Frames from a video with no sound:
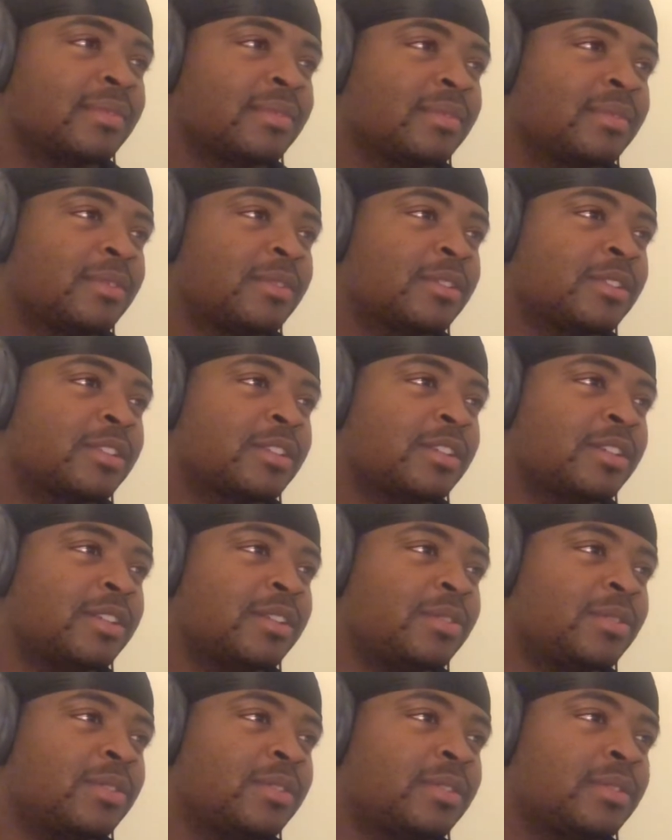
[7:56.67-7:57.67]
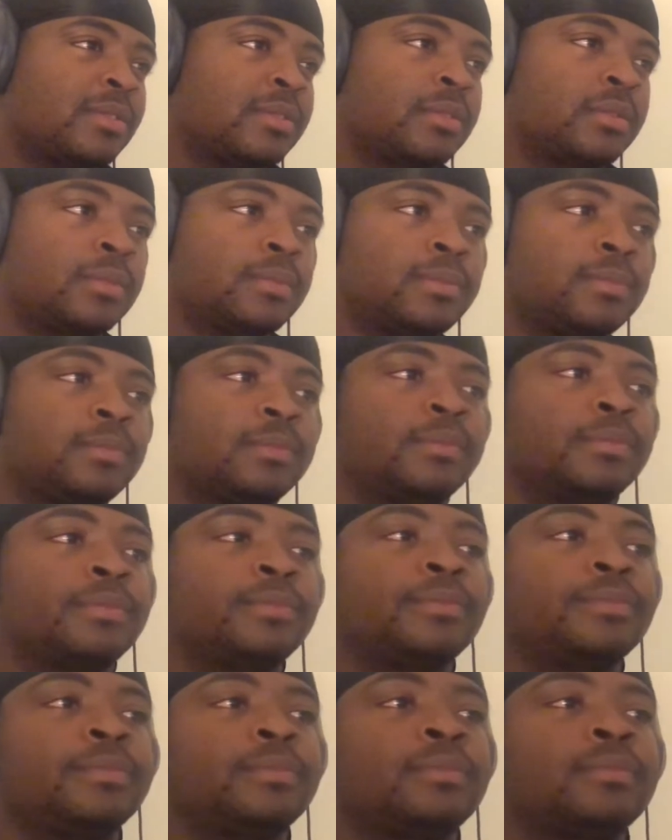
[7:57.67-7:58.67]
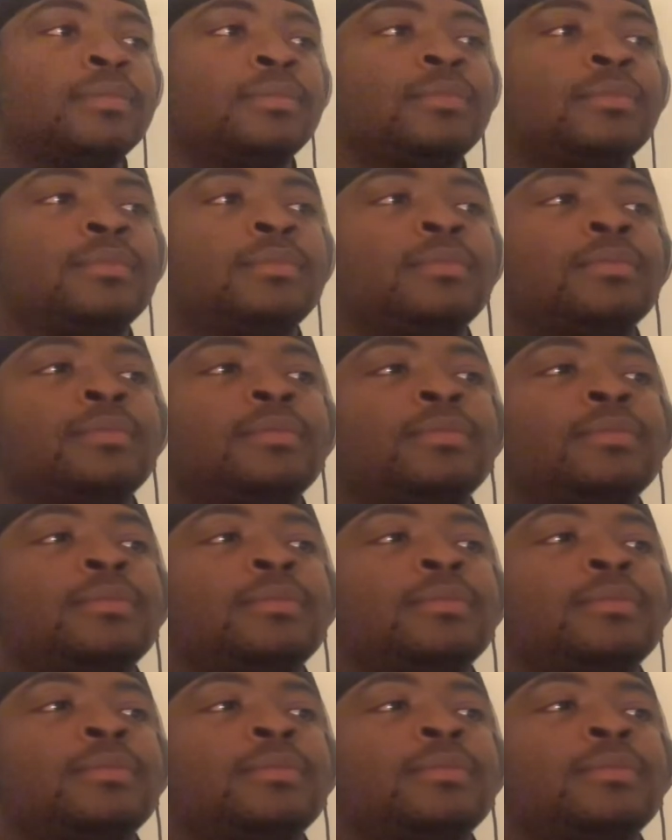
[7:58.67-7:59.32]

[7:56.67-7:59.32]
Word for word: What's going on? Oh, that's a stinker. That is.